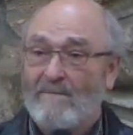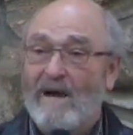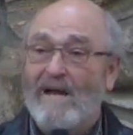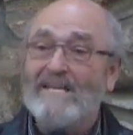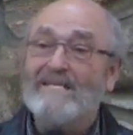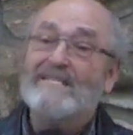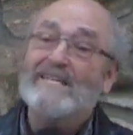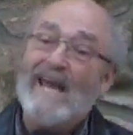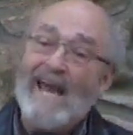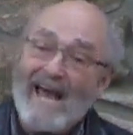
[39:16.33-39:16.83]

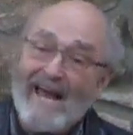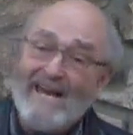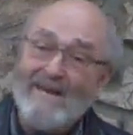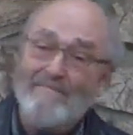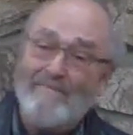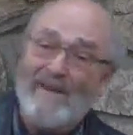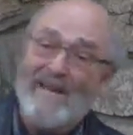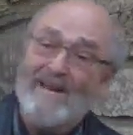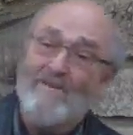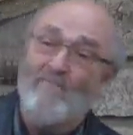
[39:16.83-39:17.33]
My dad
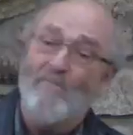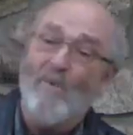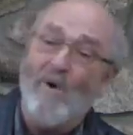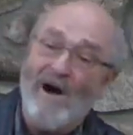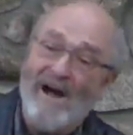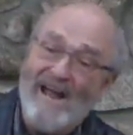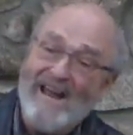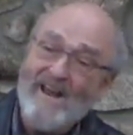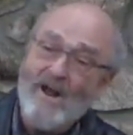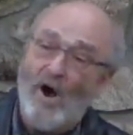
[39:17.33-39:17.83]
had paid
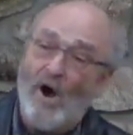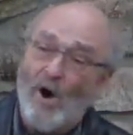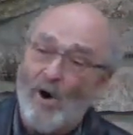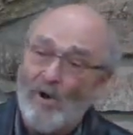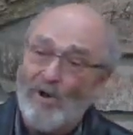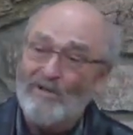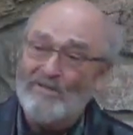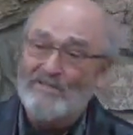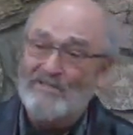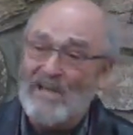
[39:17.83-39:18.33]
$1
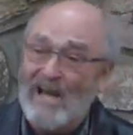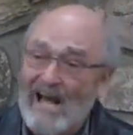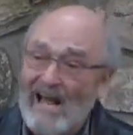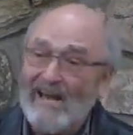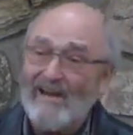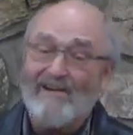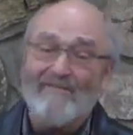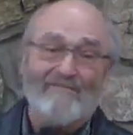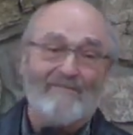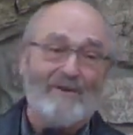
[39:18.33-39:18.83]
whole
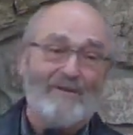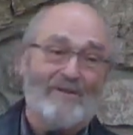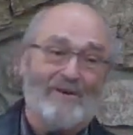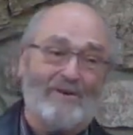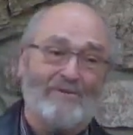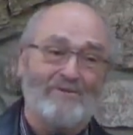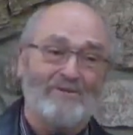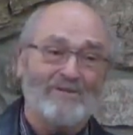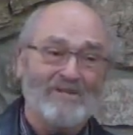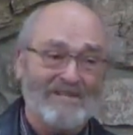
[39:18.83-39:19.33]
for
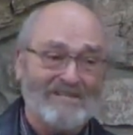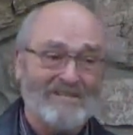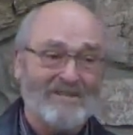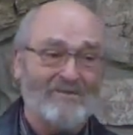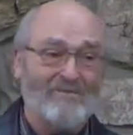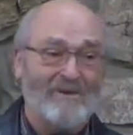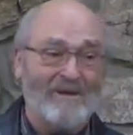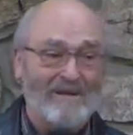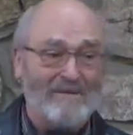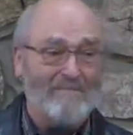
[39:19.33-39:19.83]
those just
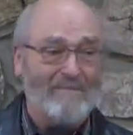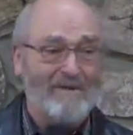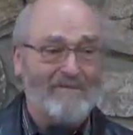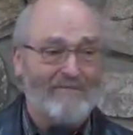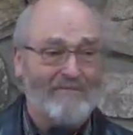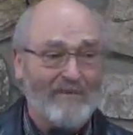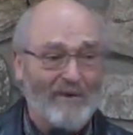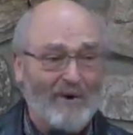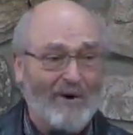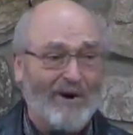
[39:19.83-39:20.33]
the week
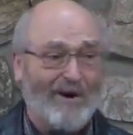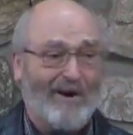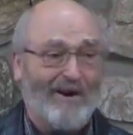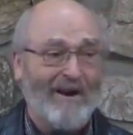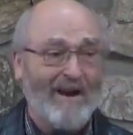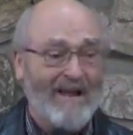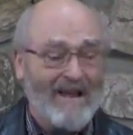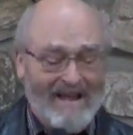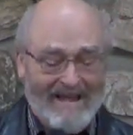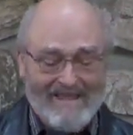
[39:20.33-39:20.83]

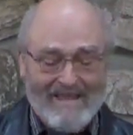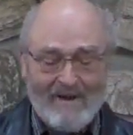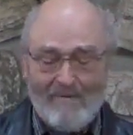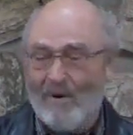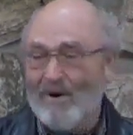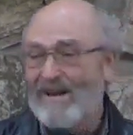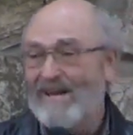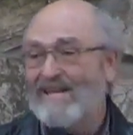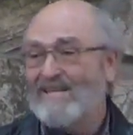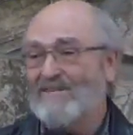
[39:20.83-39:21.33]
before, and they
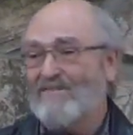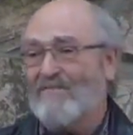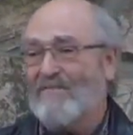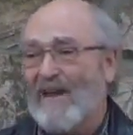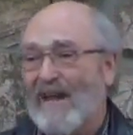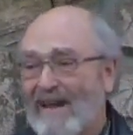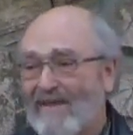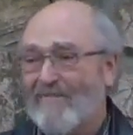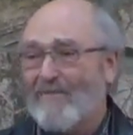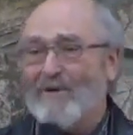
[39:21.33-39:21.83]
were his
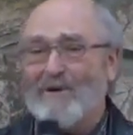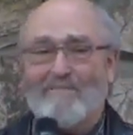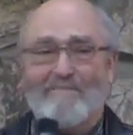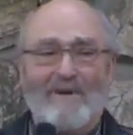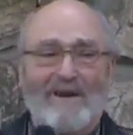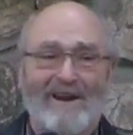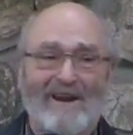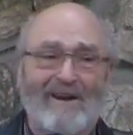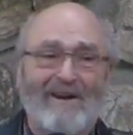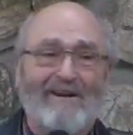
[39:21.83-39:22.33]
favorite
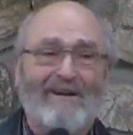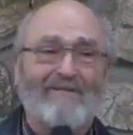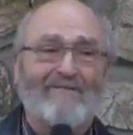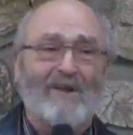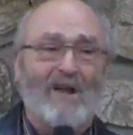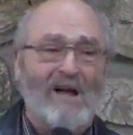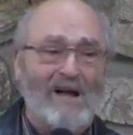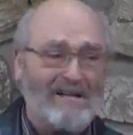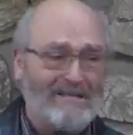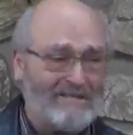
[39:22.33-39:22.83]
pair of
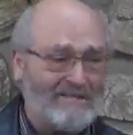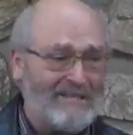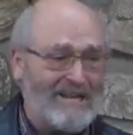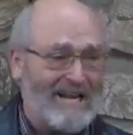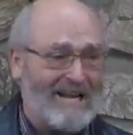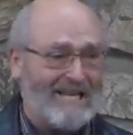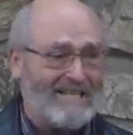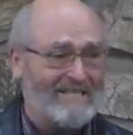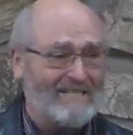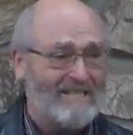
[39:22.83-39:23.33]
long
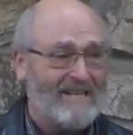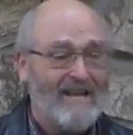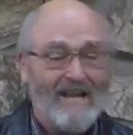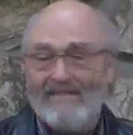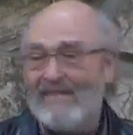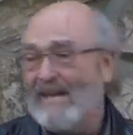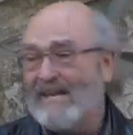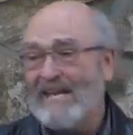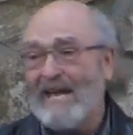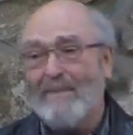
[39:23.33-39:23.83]
johns.
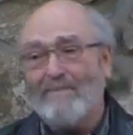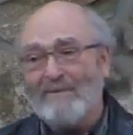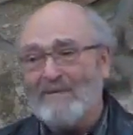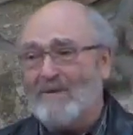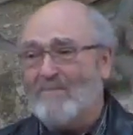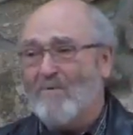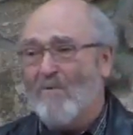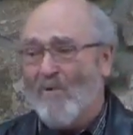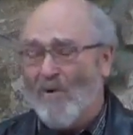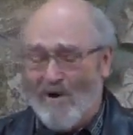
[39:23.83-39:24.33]
They kept
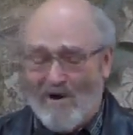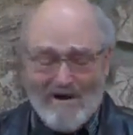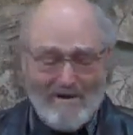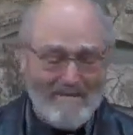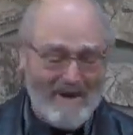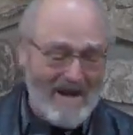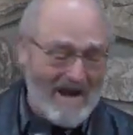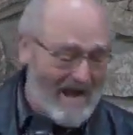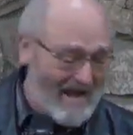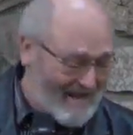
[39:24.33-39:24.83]
him
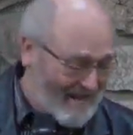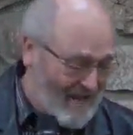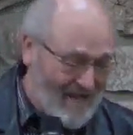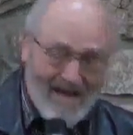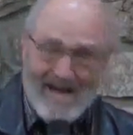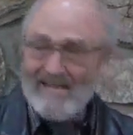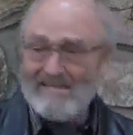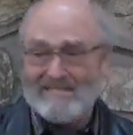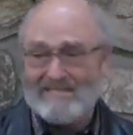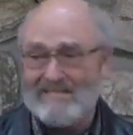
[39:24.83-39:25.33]
warm, and I
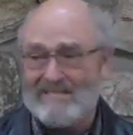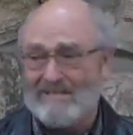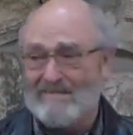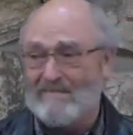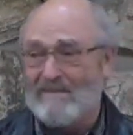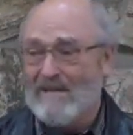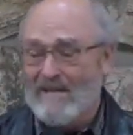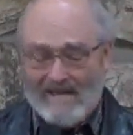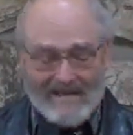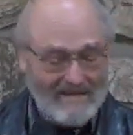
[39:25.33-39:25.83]
lost
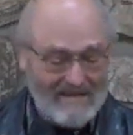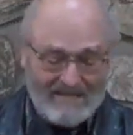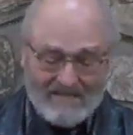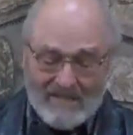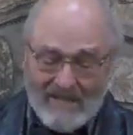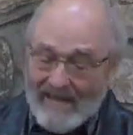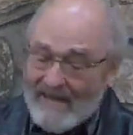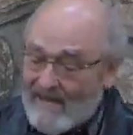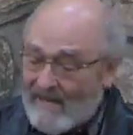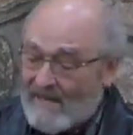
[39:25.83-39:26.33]
them. And
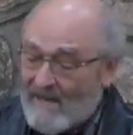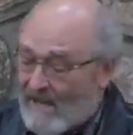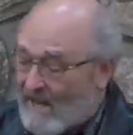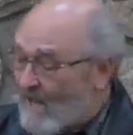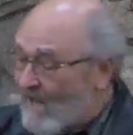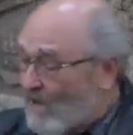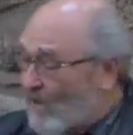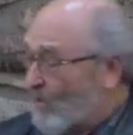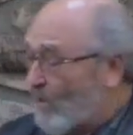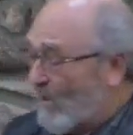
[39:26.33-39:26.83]
this lady
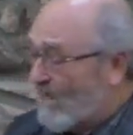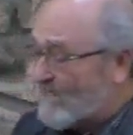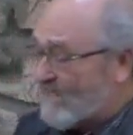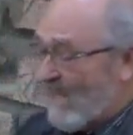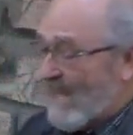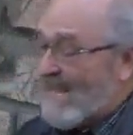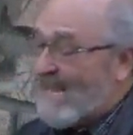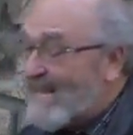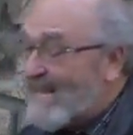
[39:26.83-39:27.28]
who is